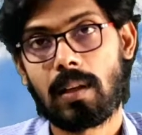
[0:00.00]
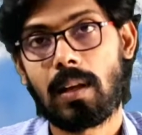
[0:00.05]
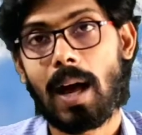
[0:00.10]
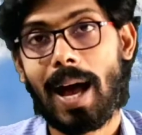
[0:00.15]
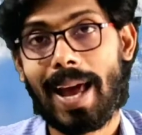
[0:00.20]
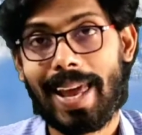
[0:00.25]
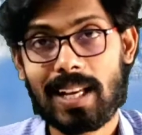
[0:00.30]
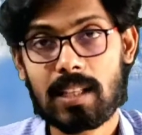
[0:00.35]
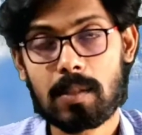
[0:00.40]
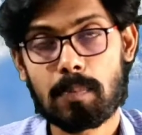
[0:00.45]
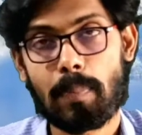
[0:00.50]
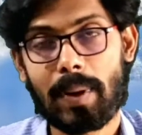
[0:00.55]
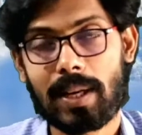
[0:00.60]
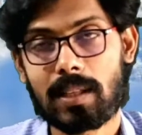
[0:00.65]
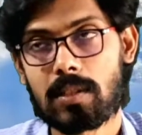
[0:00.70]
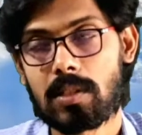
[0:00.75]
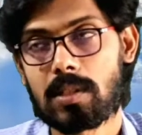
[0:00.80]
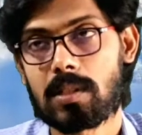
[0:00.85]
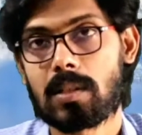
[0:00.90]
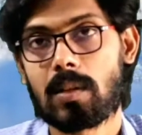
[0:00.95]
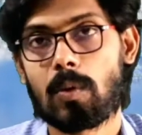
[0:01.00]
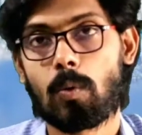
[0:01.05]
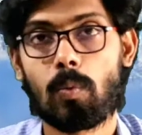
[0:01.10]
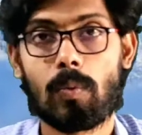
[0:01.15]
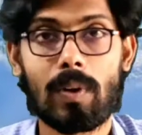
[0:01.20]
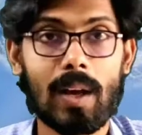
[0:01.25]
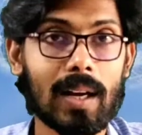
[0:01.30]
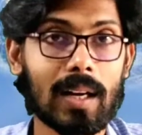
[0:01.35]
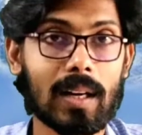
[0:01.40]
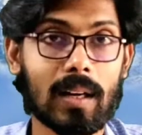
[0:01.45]
I expect
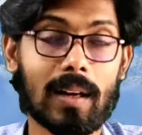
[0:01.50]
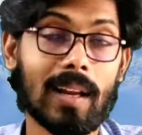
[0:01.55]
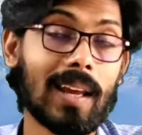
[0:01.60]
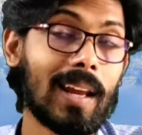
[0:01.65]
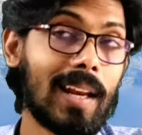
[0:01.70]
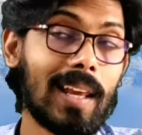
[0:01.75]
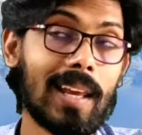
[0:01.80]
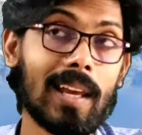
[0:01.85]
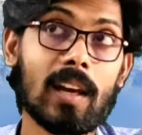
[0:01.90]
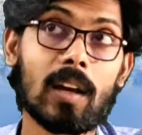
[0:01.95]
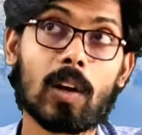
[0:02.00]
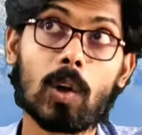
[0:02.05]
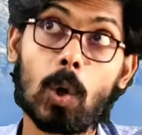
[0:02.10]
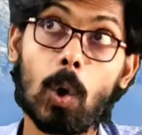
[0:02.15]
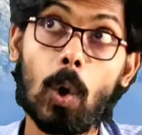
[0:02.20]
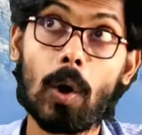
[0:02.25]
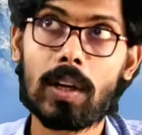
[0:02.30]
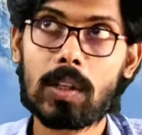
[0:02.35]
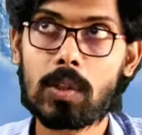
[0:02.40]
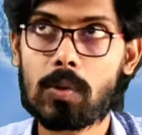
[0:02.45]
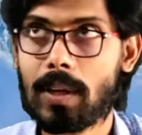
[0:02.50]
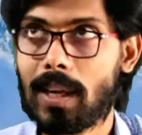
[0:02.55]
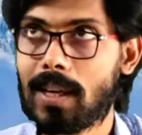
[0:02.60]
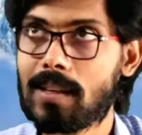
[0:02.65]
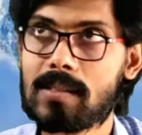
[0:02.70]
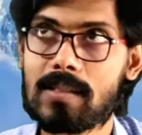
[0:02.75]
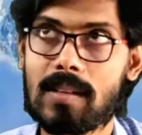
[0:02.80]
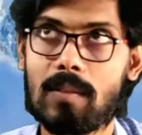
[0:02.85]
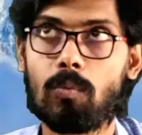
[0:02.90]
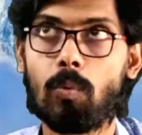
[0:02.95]
we are really going to
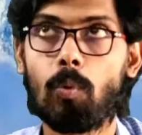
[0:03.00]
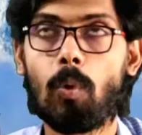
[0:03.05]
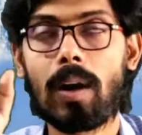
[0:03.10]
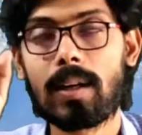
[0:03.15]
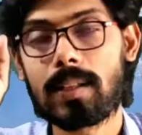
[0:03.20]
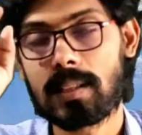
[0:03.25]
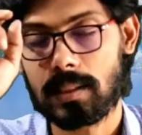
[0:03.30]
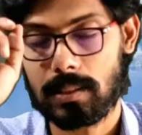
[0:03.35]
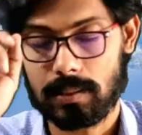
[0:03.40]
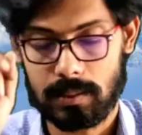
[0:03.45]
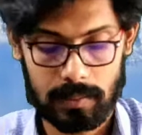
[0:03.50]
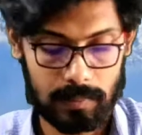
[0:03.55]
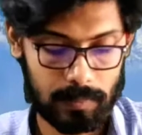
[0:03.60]
get some water.